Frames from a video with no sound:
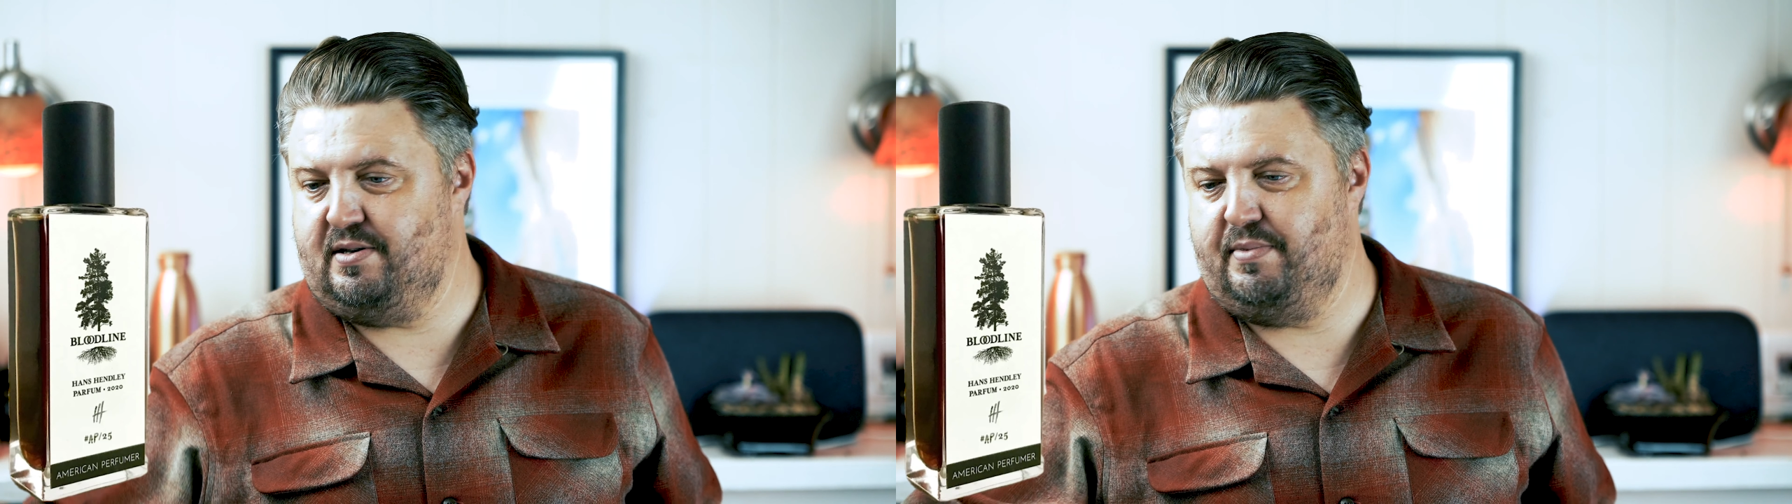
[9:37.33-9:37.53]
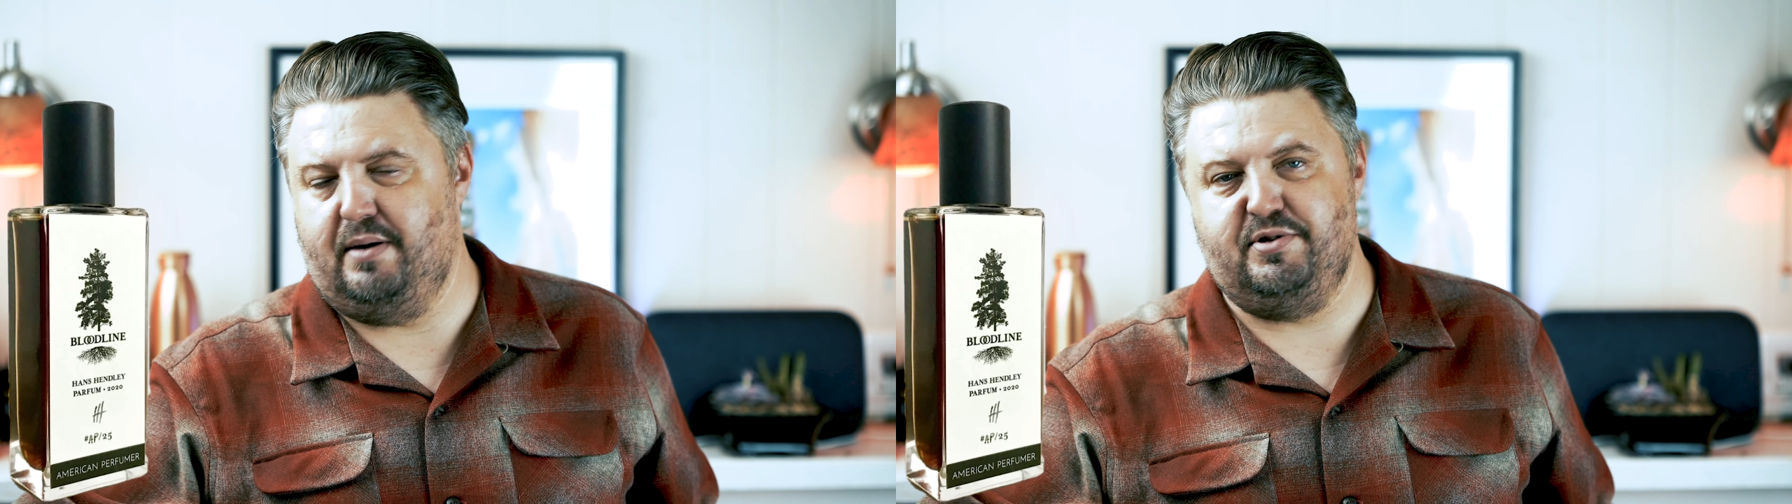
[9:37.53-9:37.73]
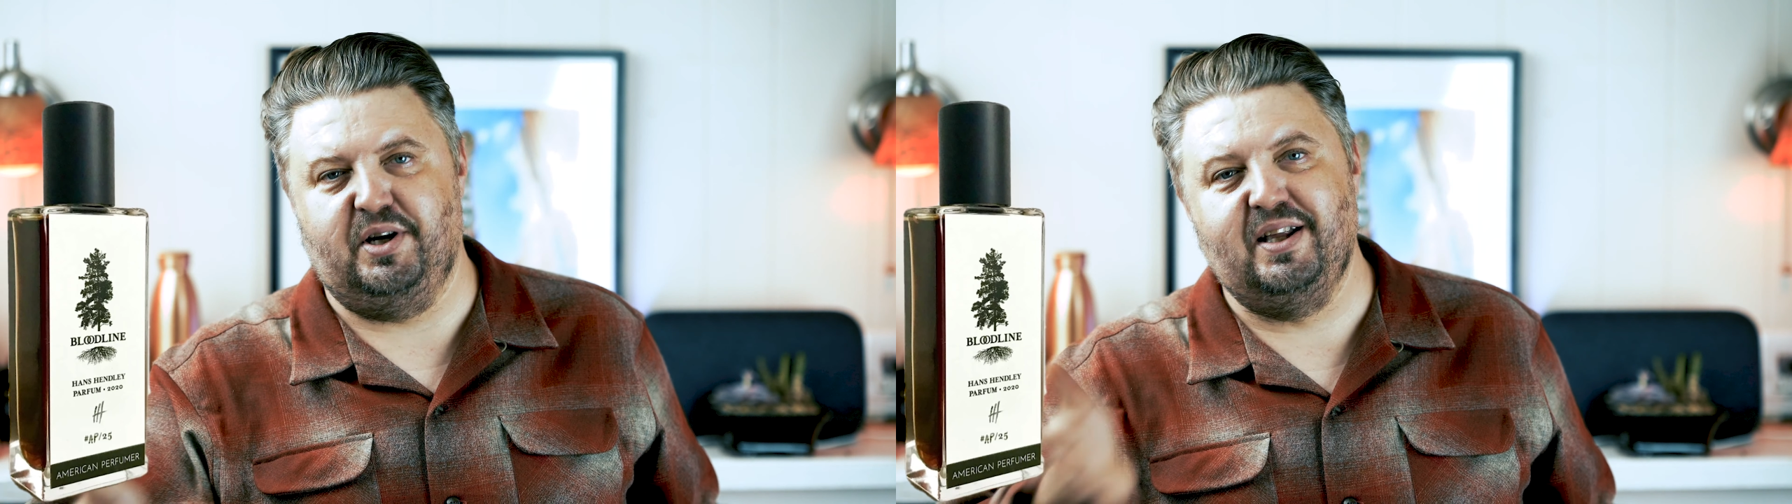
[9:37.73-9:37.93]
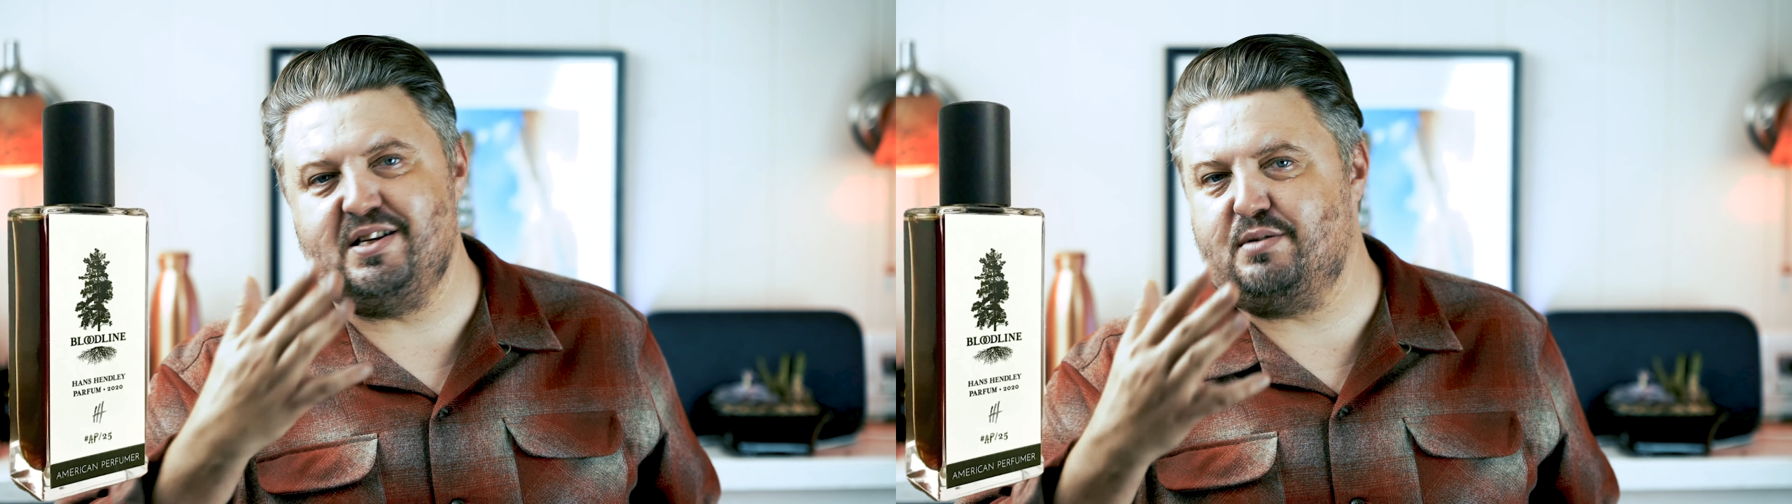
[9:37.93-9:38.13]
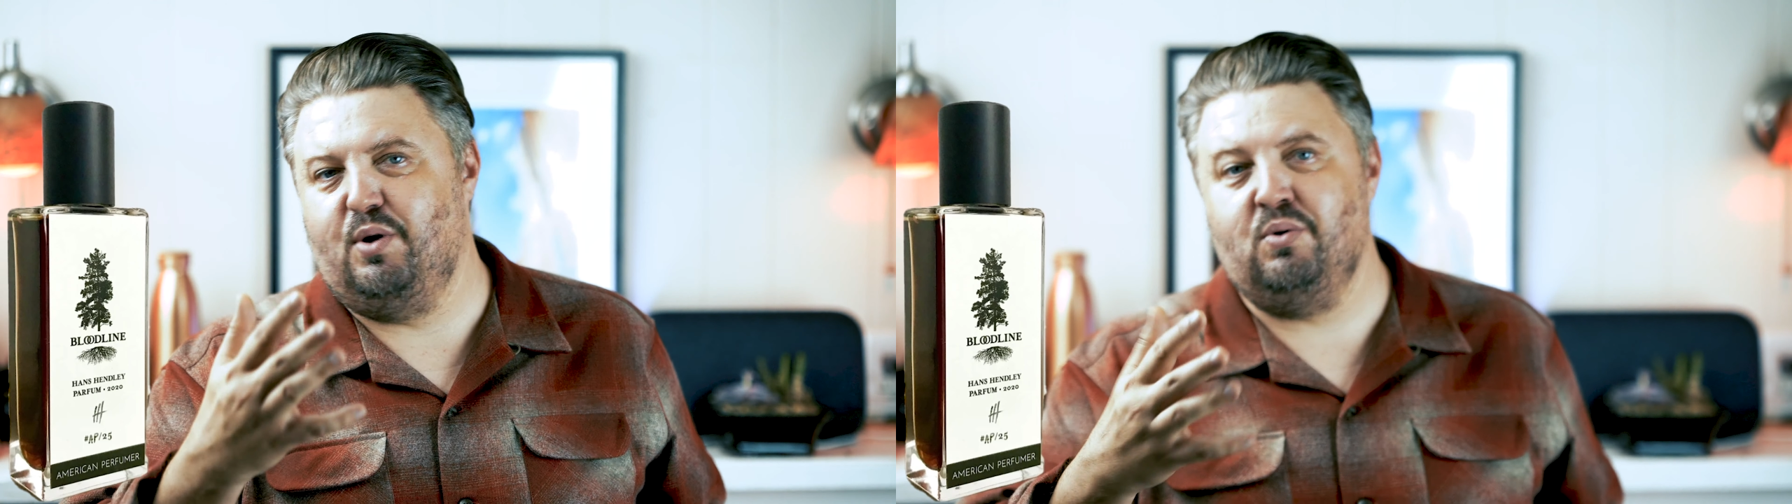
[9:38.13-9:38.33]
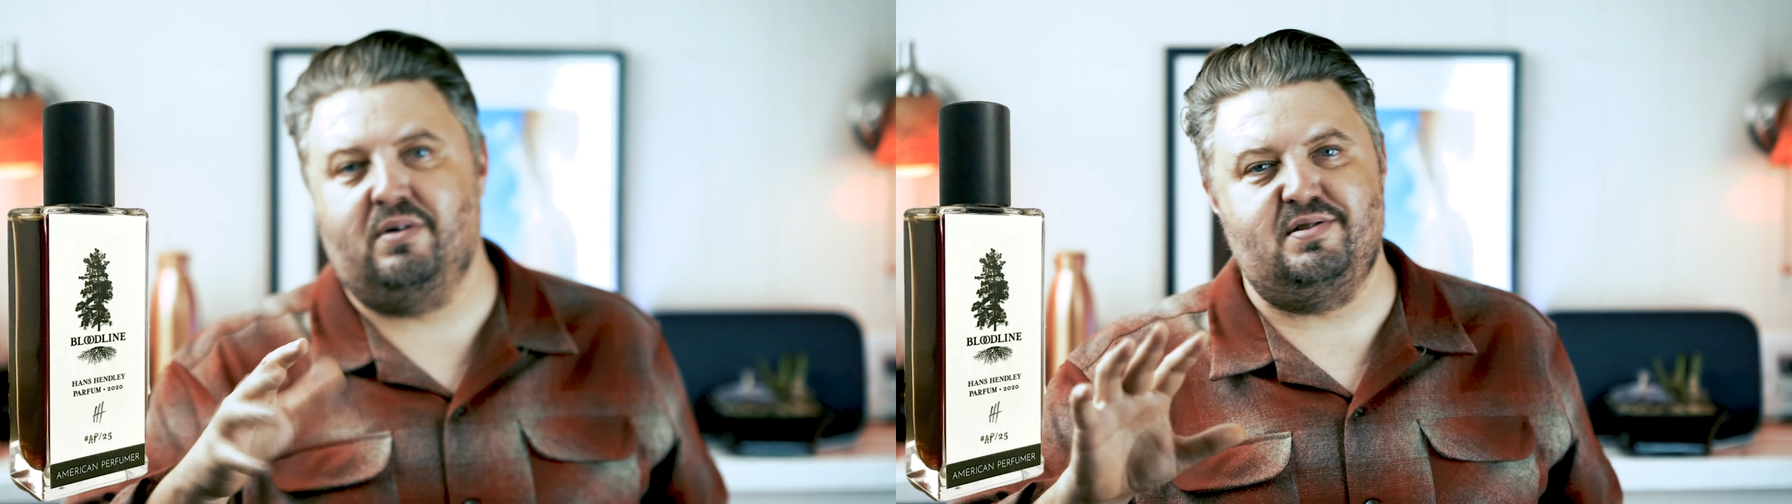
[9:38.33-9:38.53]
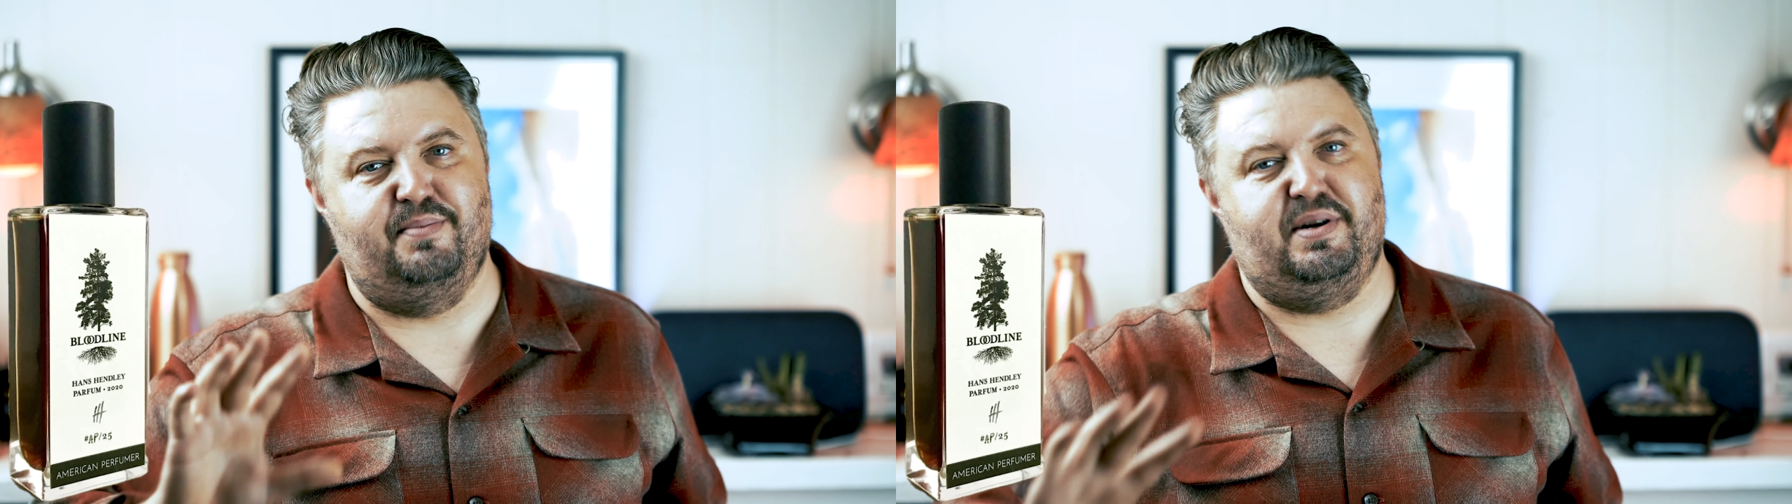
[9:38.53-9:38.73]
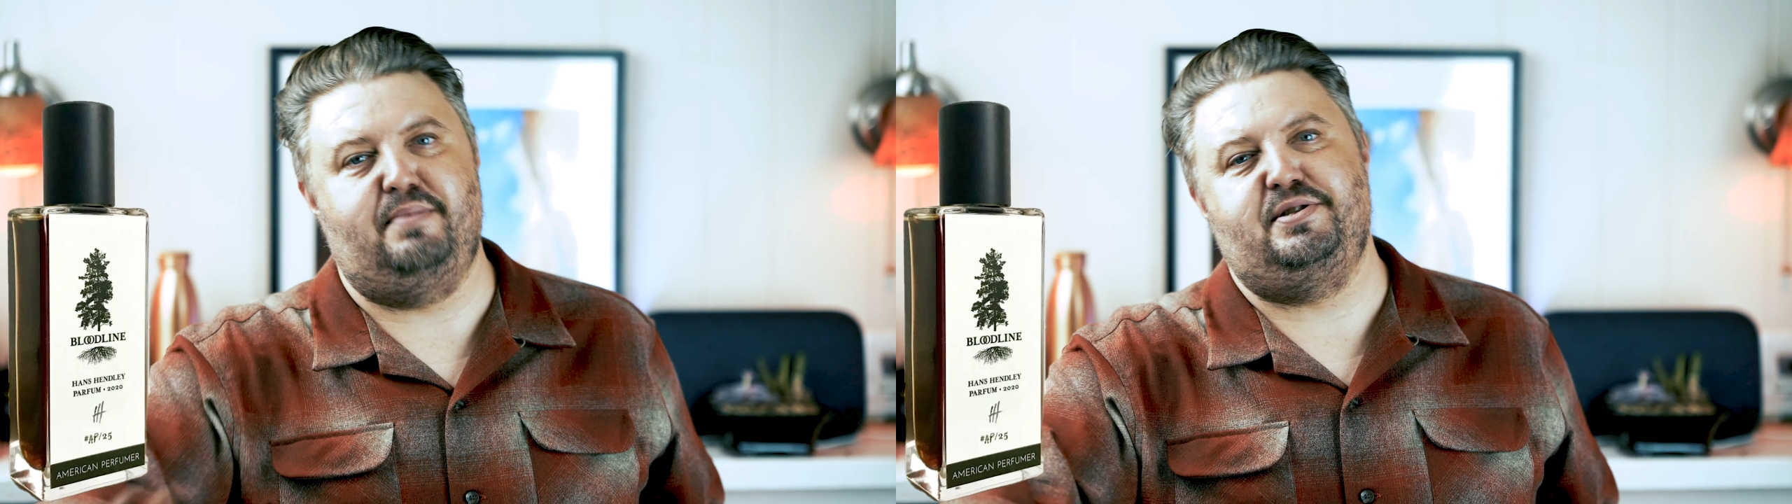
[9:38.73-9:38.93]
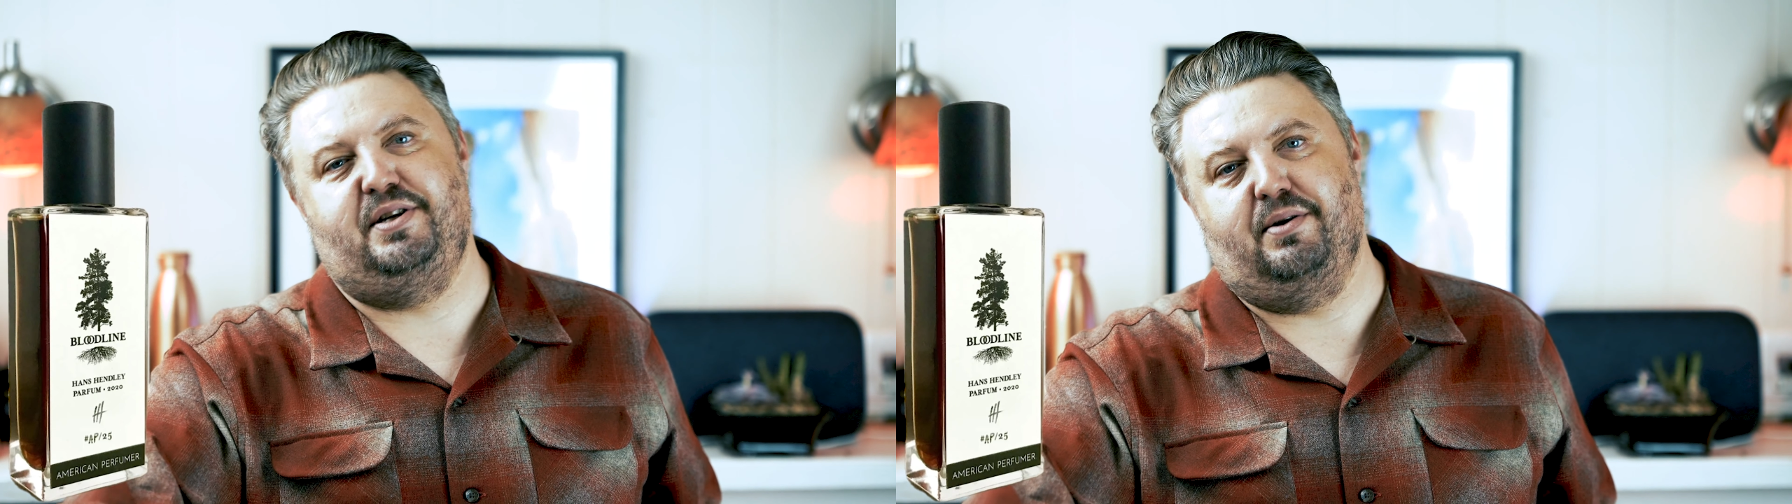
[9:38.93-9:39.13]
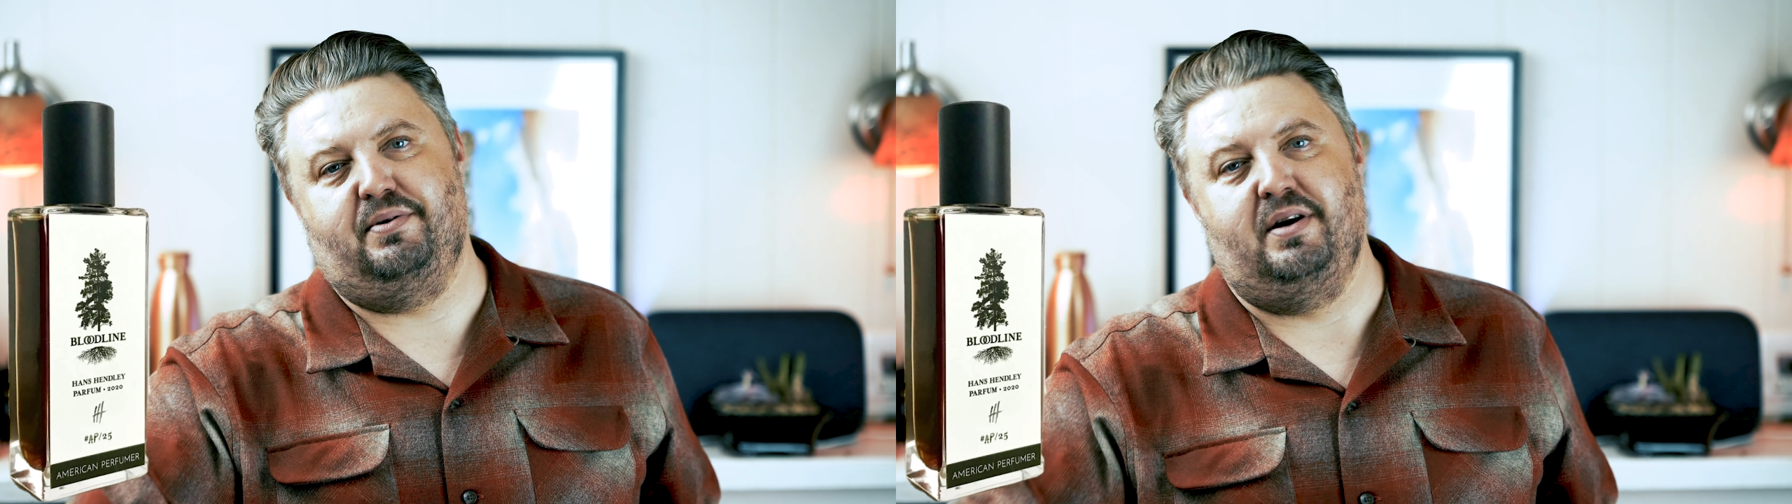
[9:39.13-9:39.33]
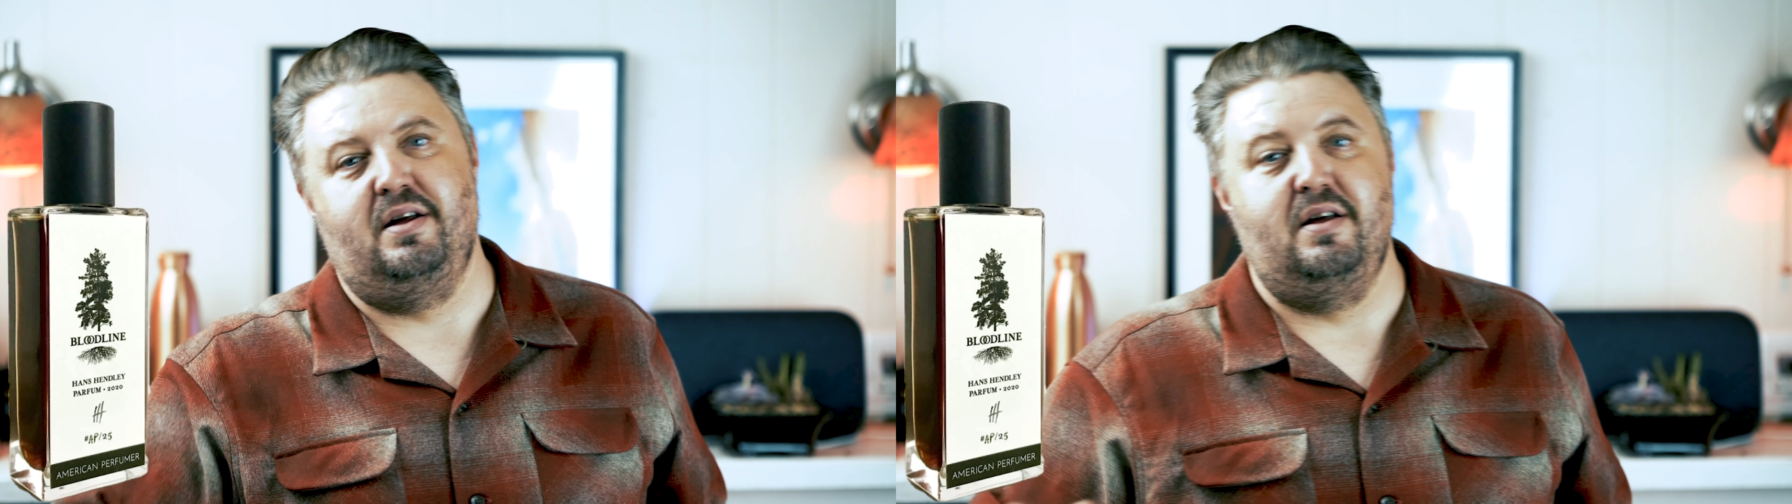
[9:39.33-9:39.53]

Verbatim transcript: Sometimes you get the smoke, sometimes you don't,